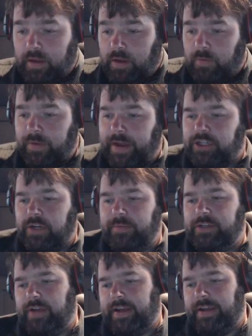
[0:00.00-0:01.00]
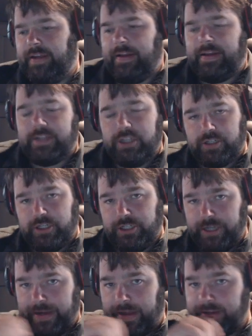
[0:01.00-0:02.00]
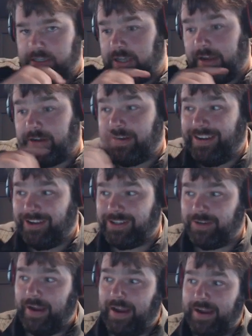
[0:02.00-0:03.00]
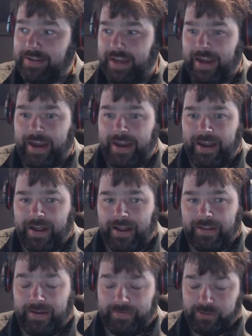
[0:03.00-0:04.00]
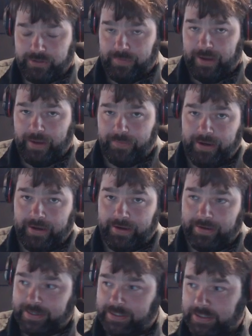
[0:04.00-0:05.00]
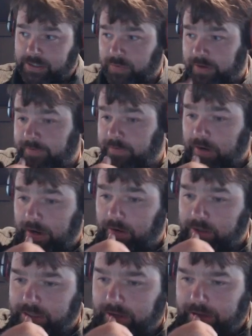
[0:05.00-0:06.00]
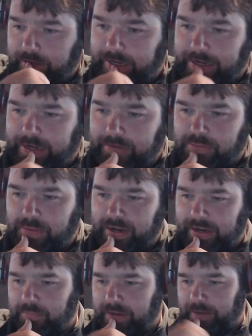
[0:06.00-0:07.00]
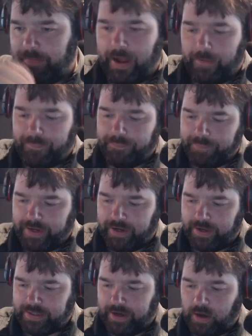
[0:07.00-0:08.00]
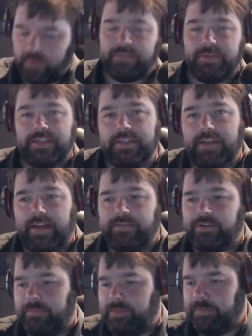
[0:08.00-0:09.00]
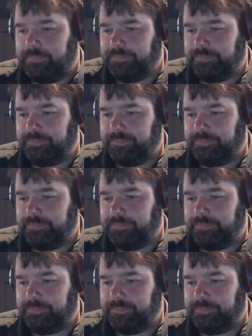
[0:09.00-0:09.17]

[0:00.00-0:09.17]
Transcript: We got German Trekkie in the house. Y'all should check out his channel. He also has a uh, live stream happening in less than 24 hours that he keeps pinging me about because I always miss his live streams.